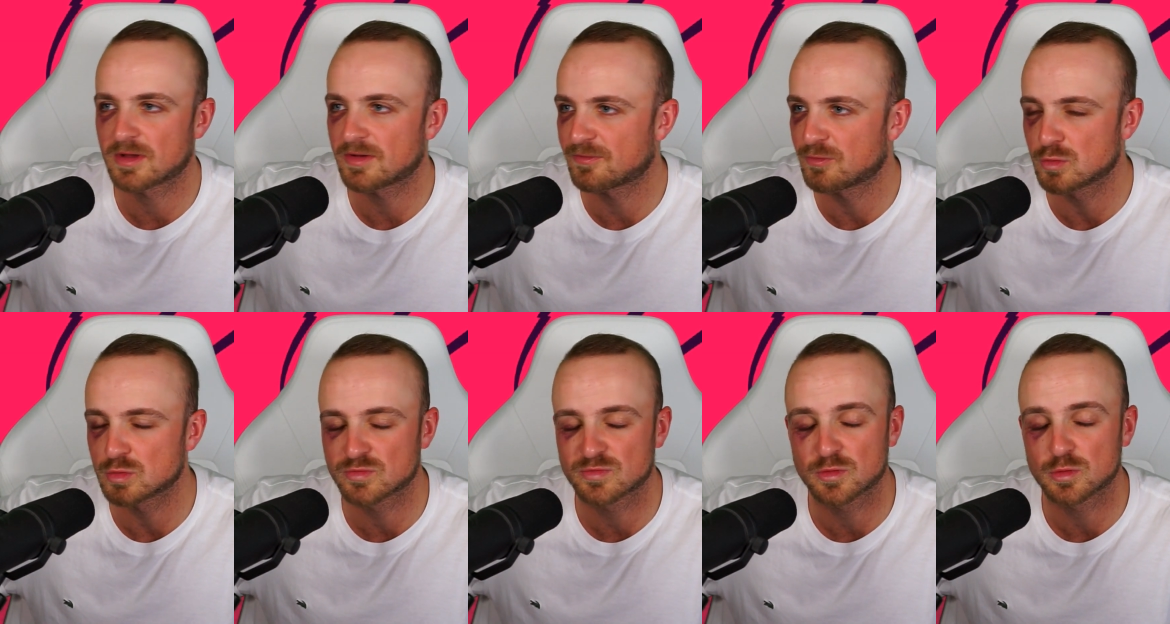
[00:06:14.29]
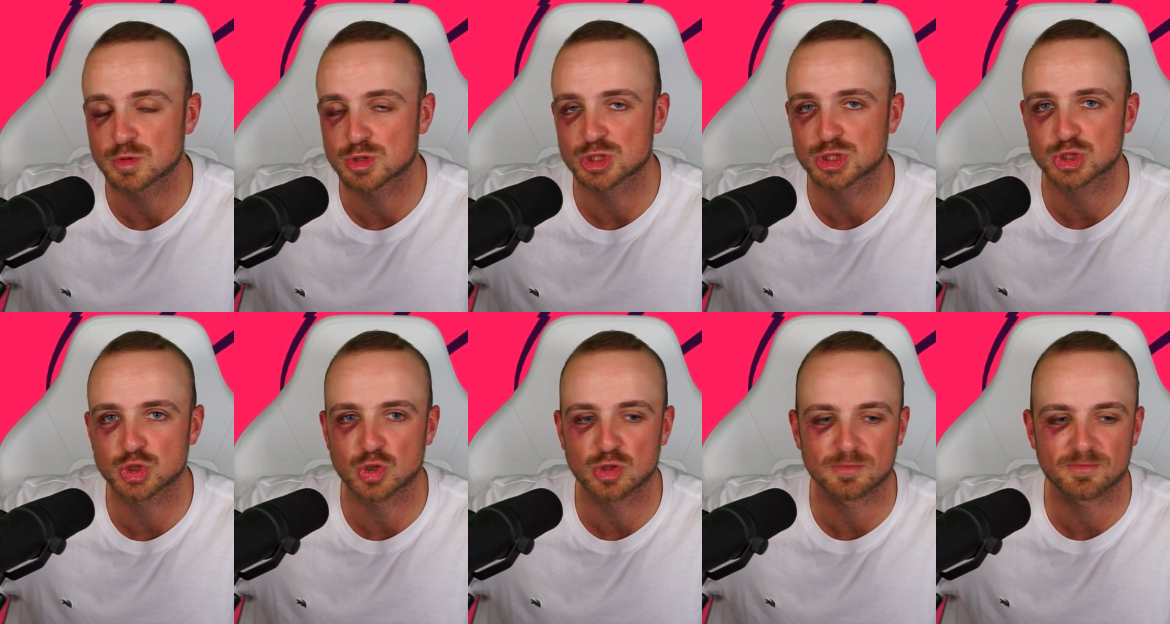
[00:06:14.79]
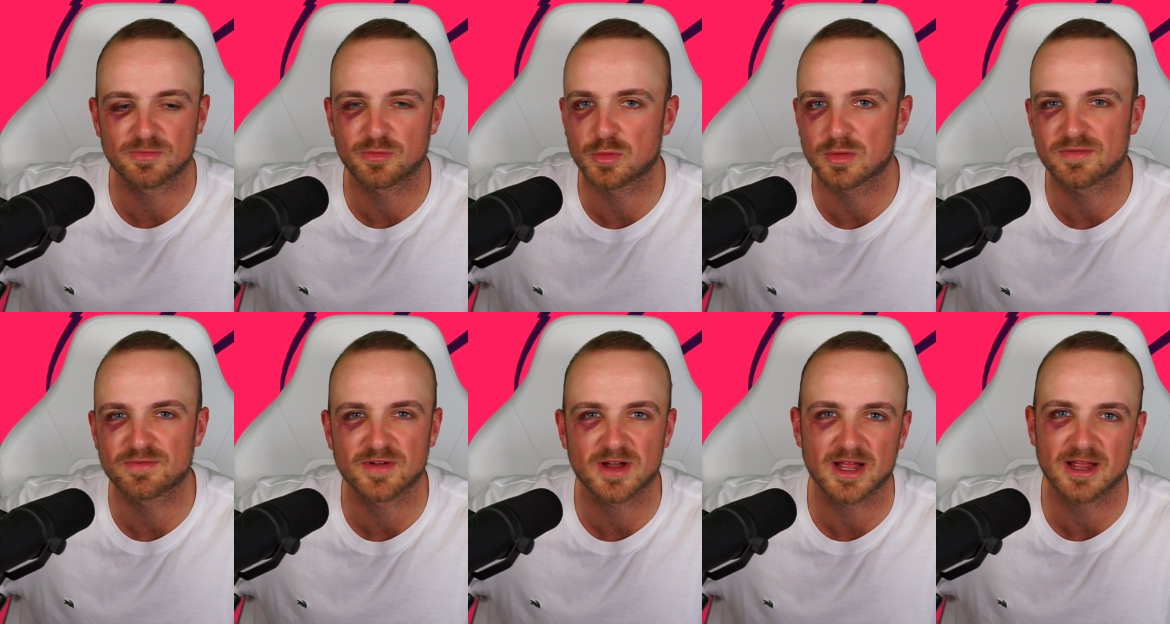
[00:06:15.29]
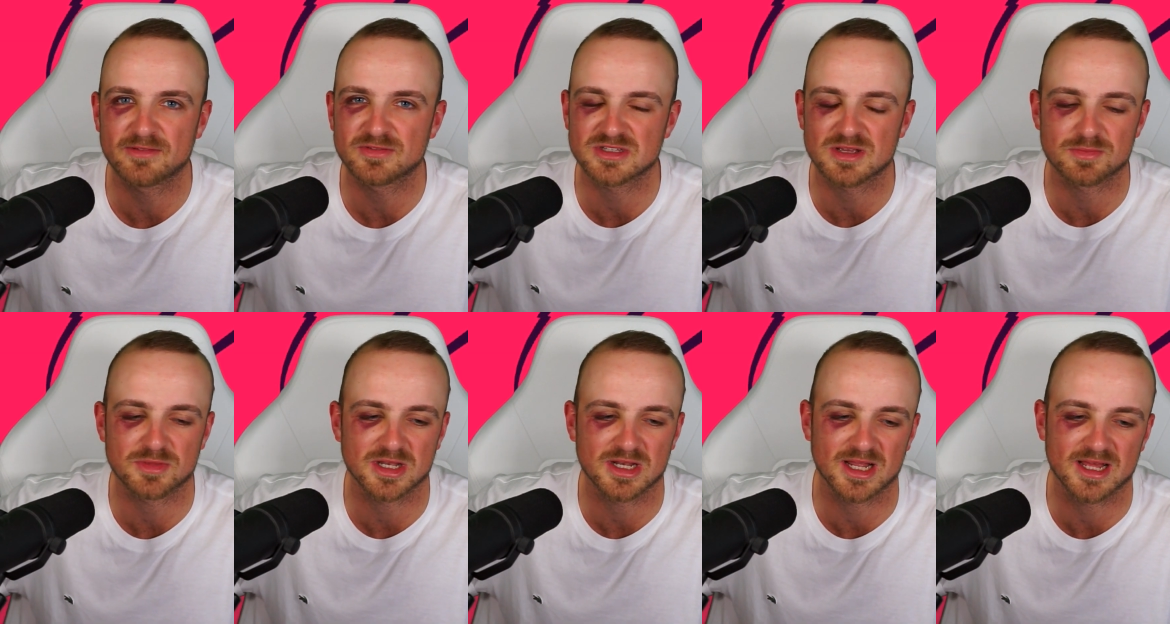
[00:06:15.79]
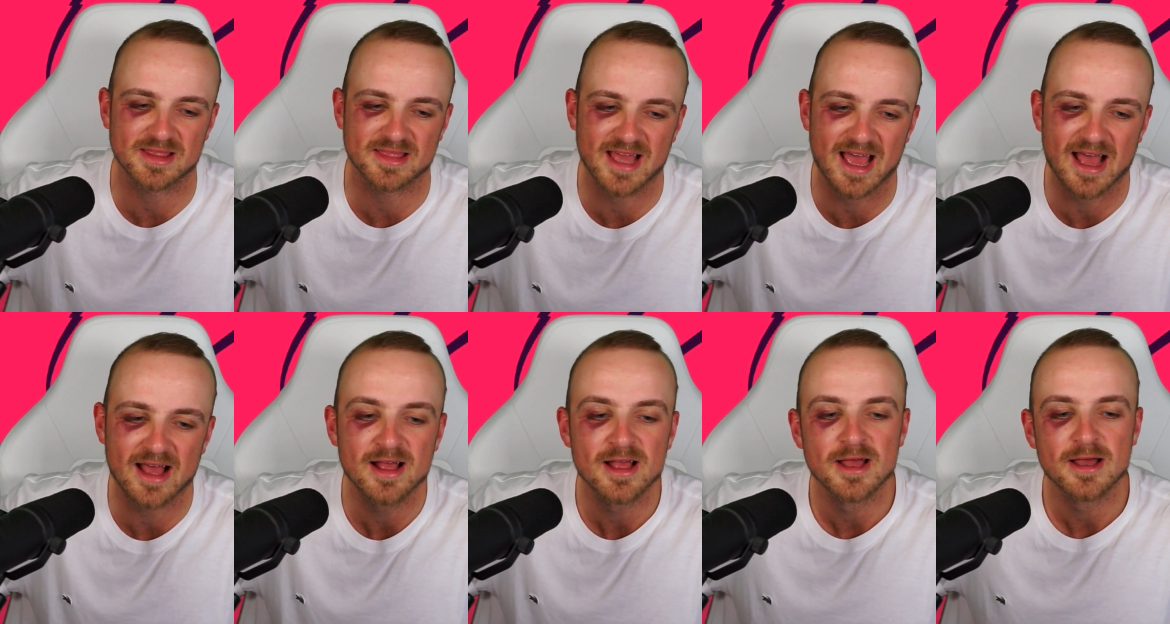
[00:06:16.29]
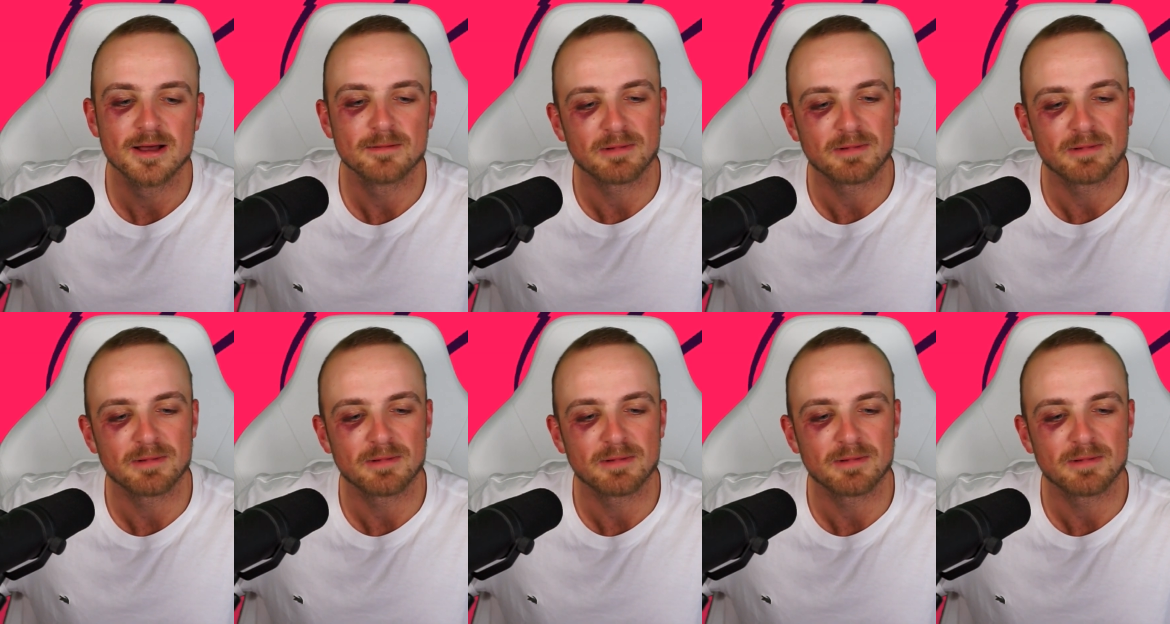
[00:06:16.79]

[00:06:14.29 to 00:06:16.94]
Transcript: a full just short 45, something like that.